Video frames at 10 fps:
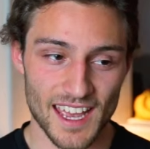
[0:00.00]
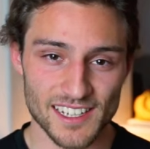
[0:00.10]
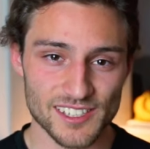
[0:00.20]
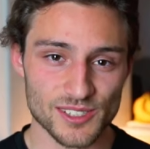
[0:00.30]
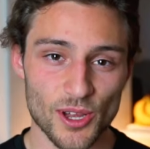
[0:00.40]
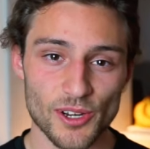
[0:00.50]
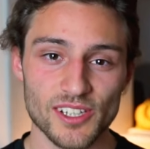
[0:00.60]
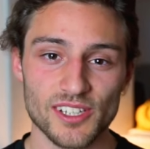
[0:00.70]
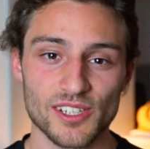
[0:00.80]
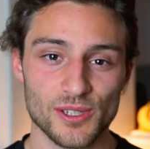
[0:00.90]
that is not a
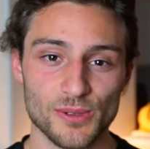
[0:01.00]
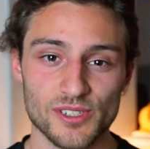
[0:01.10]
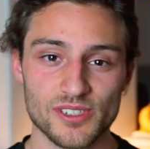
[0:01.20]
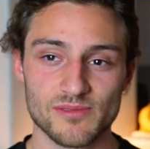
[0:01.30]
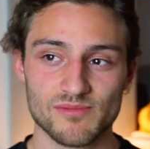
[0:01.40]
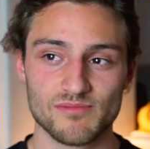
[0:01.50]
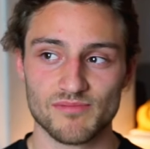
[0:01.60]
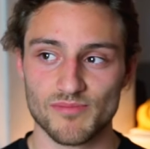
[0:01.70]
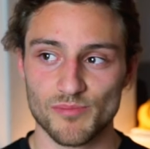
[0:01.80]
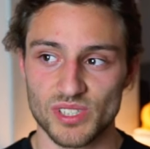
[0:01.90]
huge
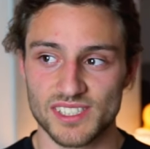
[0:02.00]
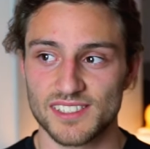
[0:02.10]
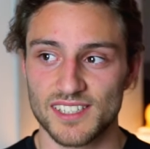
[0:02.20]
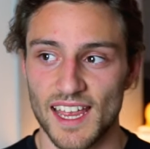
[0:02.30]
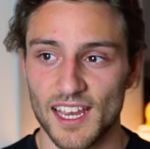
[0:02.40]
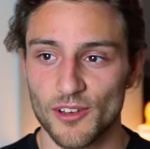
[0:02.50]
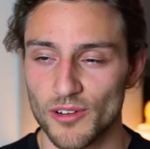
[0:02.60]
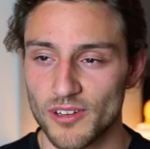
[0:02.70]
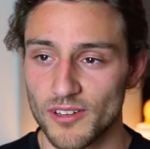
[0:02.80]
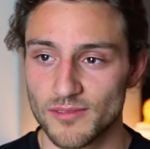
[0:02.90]
mistake,
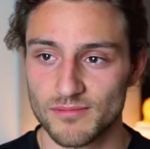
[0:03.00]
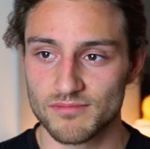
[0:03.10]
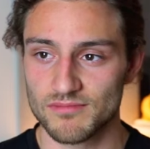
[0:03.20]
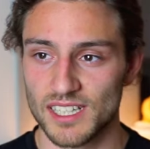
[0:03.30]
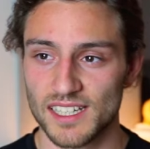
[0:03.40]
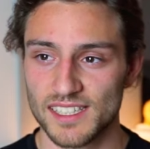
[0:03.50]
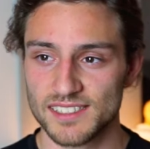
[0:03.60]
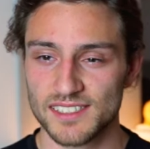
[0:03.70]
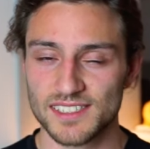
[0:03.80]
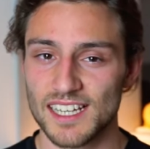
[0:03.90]
or at
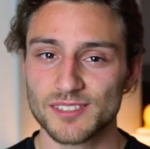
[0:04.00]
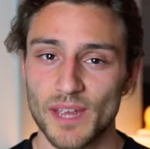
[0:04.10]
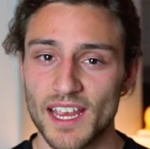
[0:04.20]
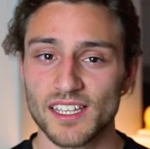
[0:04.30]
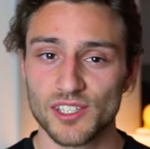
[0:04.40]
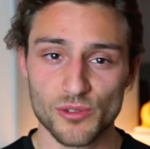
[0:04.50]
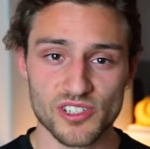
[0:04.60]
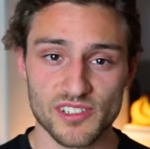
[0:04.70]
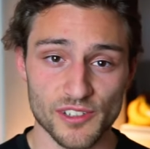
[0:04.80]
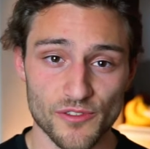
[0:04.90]
least it doesn't make a
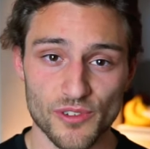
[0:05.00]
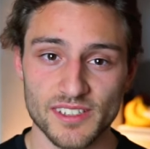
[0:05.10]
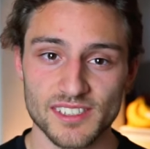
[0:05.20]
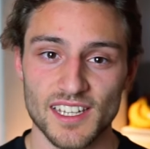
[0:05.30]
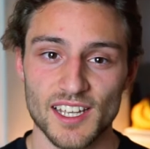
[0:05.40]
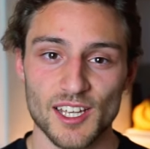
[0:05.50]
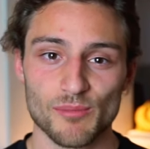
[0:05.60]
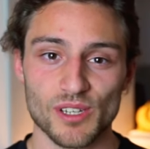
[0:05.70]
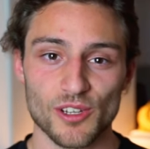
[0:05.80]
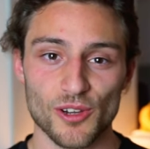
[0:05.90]
huge difference,
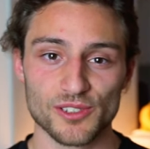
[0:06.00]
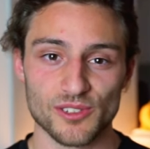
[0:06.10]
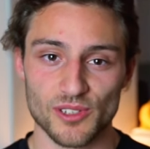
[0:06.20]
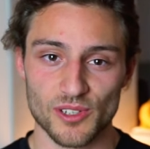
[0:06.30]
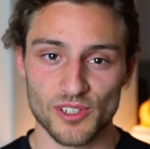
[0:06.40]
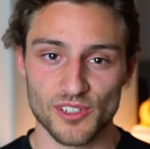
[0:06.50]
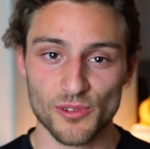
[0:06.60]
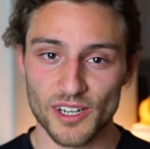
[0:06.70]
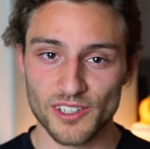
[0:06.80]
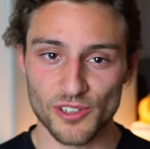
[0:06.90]
because
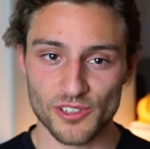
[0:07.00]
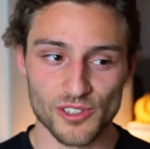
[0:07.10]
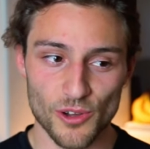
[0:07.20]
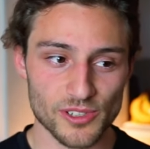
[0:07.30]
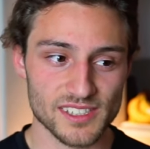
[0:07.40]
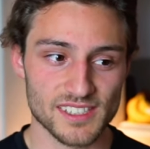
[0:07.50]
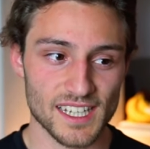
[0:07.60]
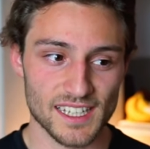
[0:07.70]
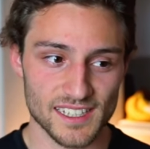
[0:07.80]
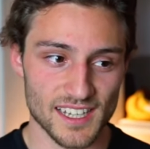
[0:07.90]
you are not
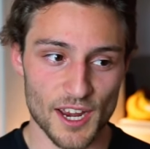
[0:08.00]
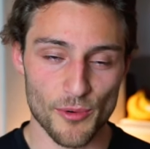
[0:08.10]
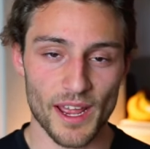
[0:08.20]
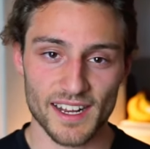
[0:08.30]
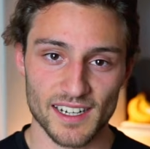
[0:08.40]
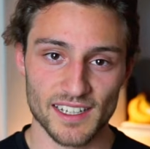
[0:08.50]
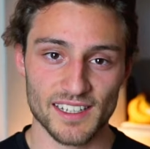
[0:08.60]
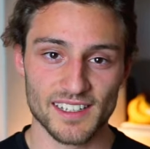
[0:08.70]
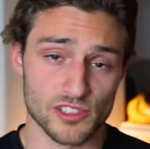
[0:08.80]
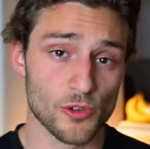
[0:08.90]
noticing
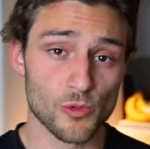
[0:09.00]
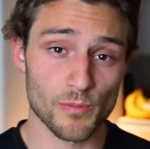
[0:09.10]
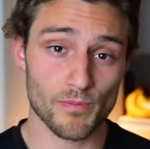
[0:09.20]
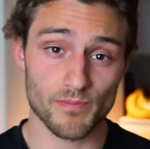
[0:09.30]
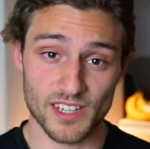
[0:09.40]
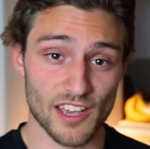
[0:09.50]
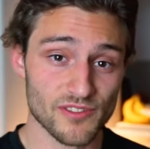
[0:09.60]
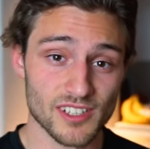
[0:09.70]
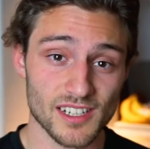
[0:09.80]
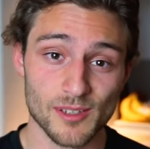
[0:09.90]
directly. So it would
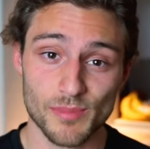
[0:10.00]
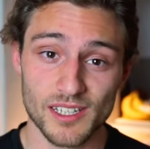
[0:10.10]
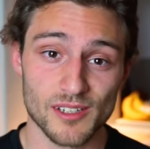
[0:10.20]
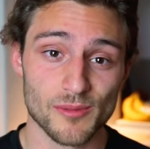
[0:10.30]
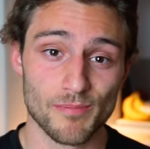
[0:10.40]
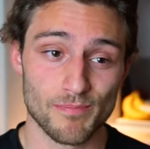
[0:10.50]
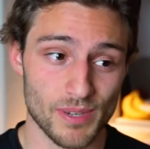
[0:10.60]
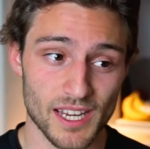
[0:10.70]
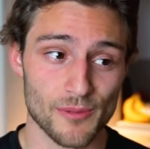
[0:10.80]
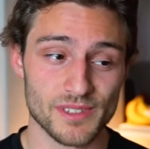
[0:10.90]
definitely be a
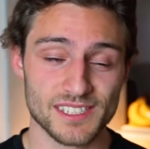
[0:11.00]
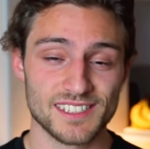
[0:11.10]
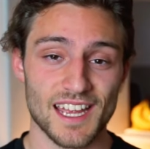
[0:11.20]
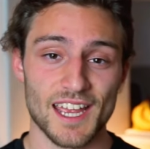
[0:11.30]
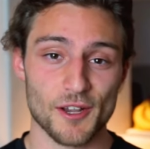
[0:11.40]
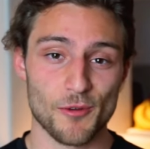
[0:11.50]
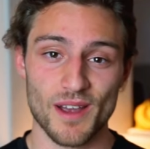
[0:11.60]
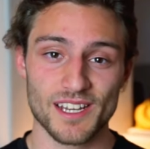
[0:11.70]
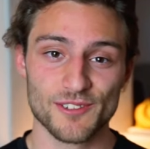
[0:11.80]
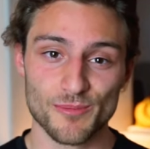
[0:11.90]
bigger mistake
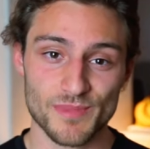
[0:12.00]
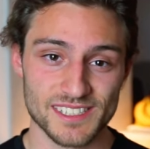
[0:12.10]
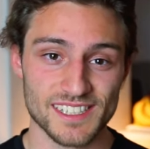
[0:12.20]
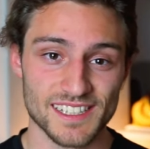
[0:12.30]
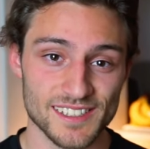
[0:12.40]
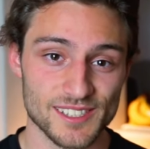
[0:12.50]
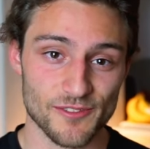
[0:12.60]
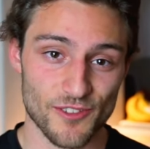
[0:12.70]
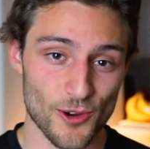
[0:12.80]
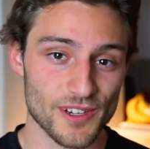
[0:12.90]
when you're missing this
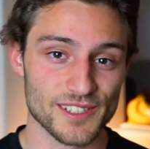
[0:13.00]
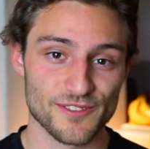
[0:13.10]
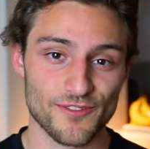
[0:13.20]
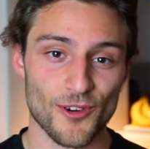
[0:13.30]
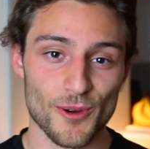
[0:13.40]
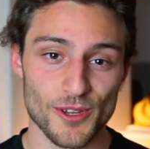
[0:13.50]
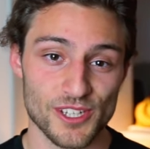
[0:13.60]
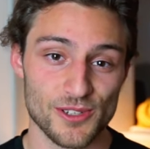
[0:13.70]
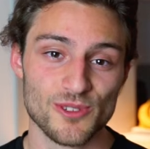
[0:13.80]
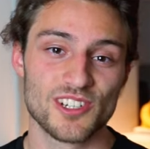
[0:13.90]
focus for a
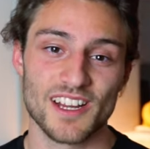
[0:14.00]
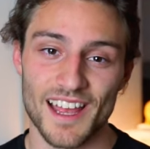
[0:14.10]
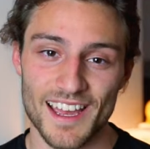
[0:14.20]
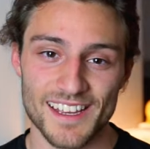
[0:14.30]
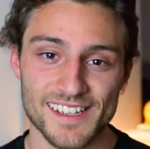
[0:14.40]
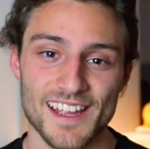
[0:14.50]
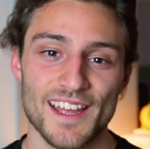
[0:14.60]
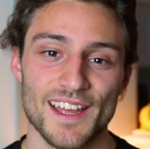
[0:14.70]
huge client.